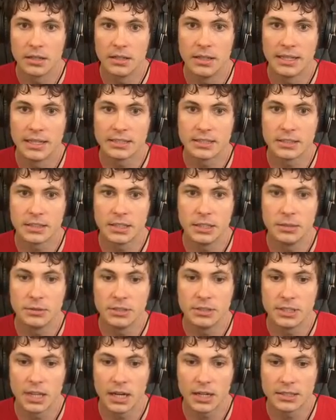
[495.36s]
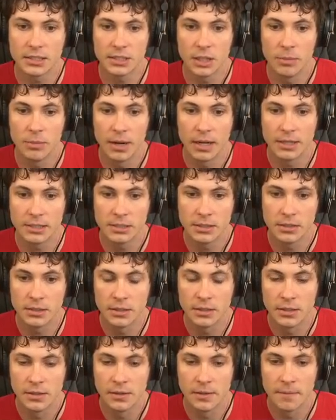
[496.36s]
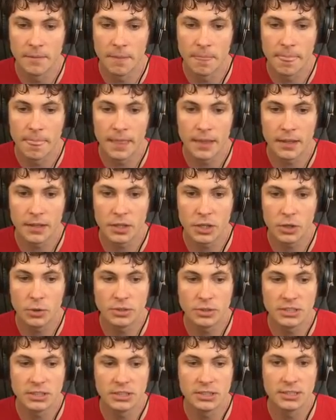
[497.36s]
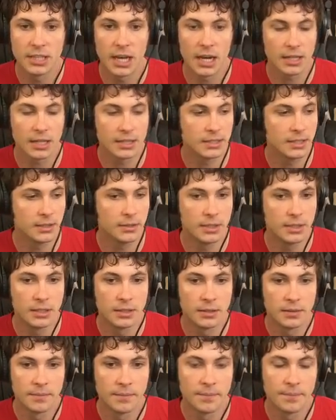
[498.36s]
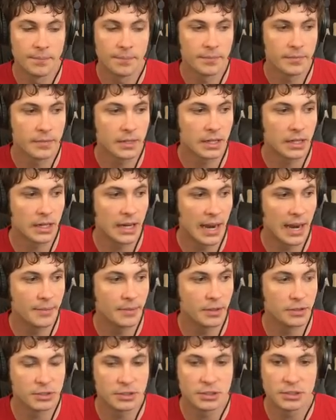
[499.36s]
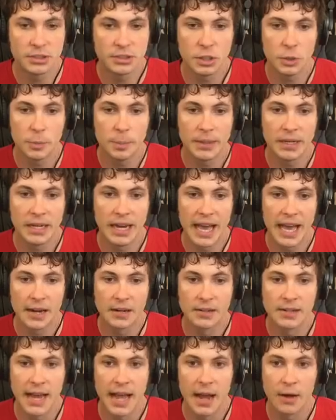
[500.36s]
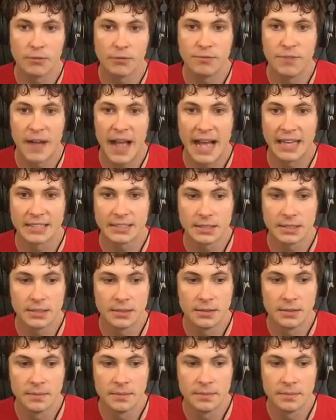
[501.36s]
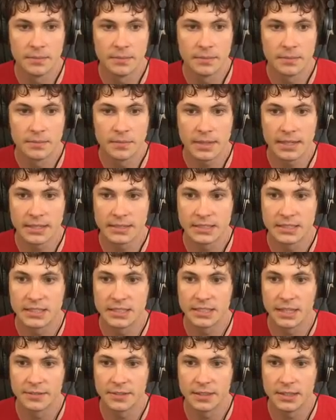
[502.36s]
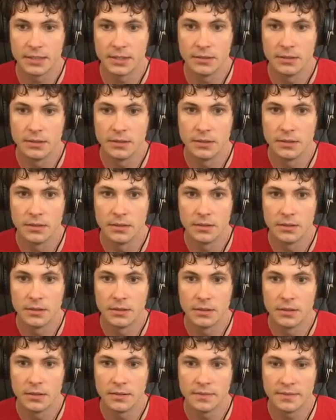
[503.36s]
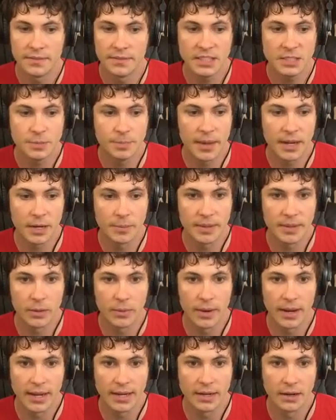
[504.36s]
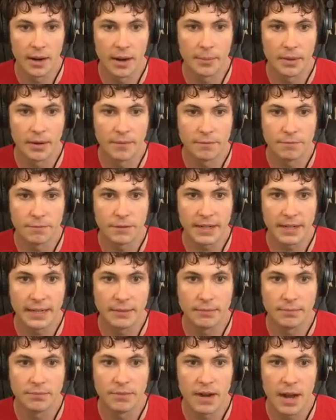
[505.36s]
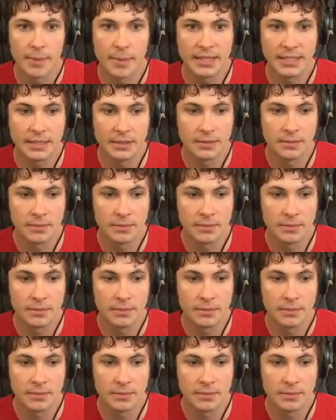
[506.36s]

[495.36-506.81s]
Lester, you suck so much. You suck, dude. Climb the stupid ladder now, fast. It's stuff to do. This better be a way in or I'm gonna freaking vomit.